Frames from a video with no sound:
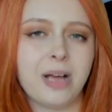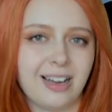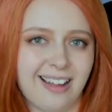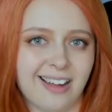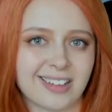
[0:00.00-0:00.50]

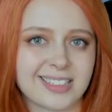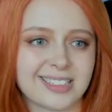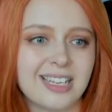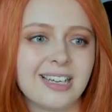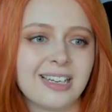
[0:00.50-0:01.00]
luxe.
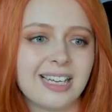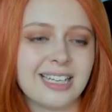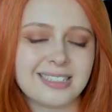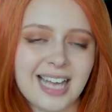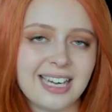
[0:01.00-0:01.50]

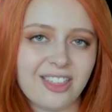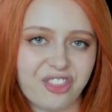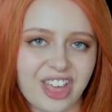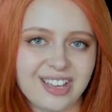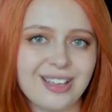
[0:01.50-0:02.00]
Is that a
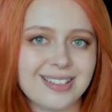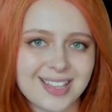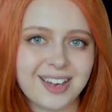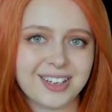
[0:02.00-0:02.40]
thing? Is that a